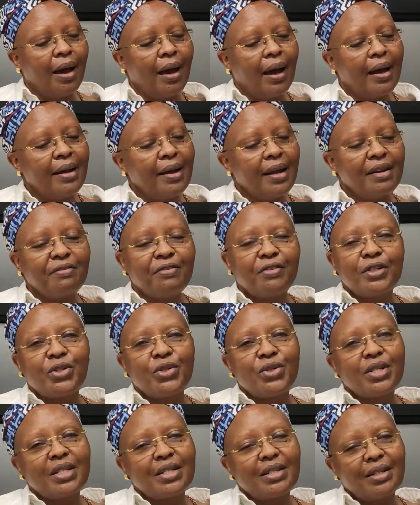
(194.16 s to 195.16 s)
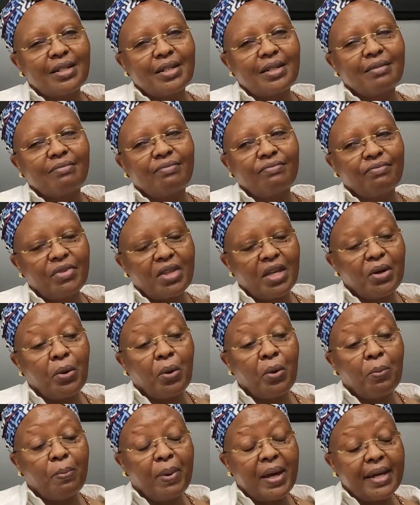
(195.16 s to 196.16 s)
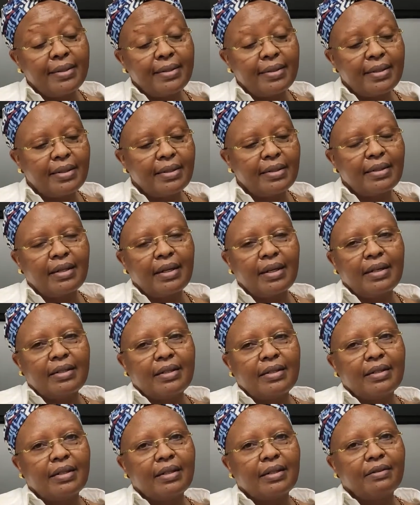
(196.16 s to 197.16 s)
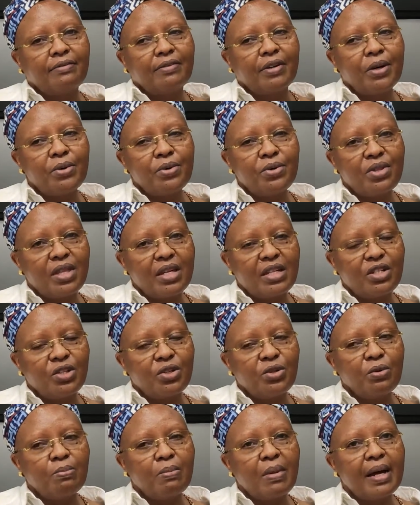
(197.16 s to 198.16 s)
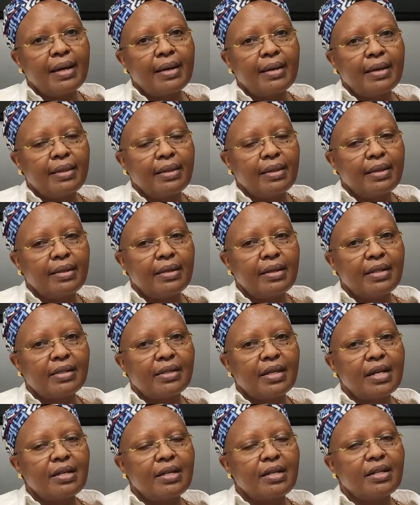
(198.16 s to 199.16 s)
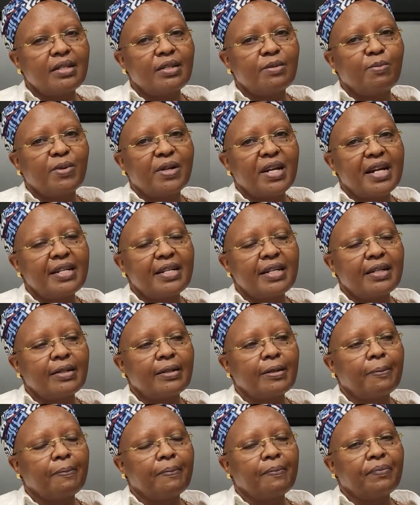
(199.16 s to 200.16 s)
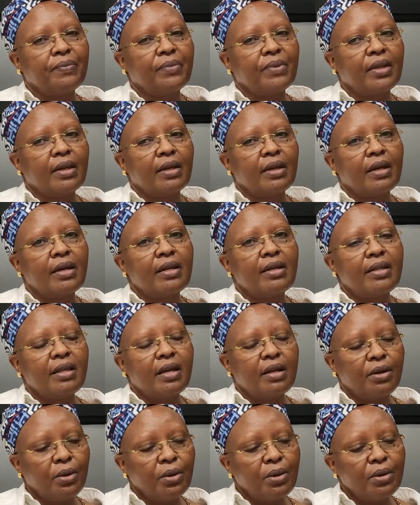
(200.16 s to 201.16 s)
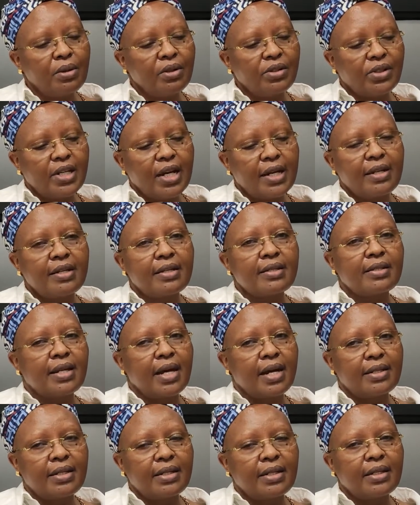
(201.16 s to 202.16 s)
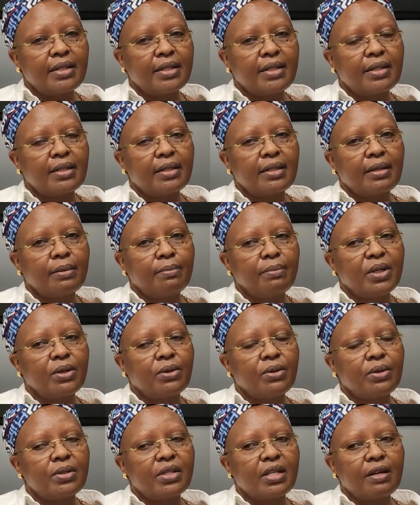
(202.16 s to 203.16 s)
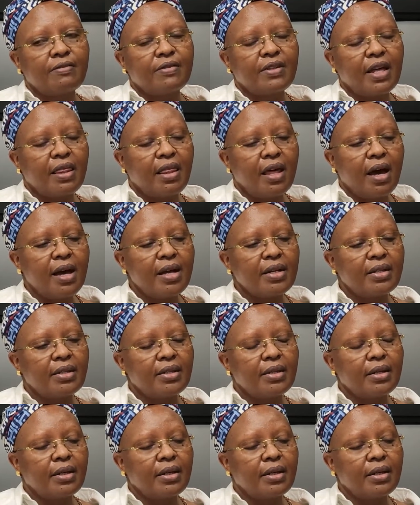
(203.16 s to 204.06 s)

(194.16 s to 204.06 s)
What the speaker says: And unfortunately, they opened and found the tumor inside his bladder. And the long journey started, because after that,